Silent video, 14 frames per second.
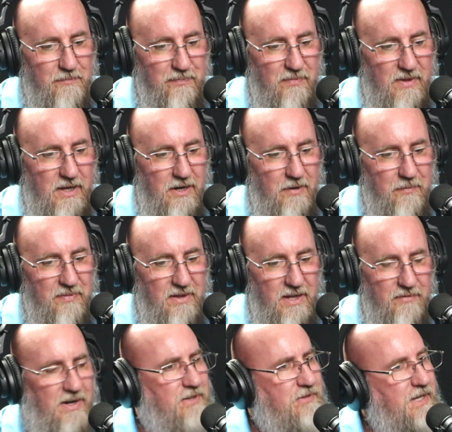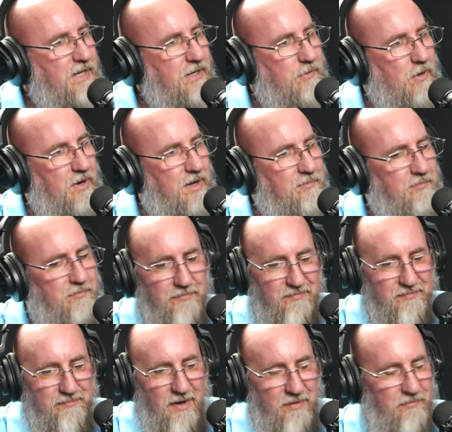Even as a kid growing up,
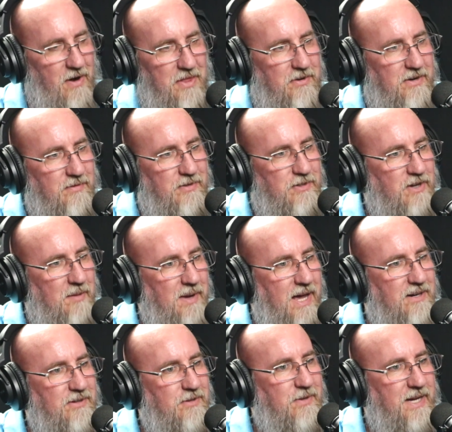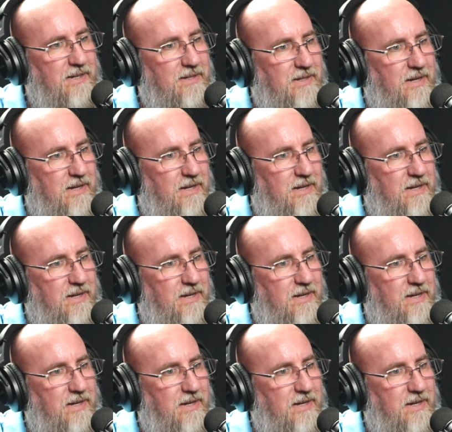my father never taught me how to do that.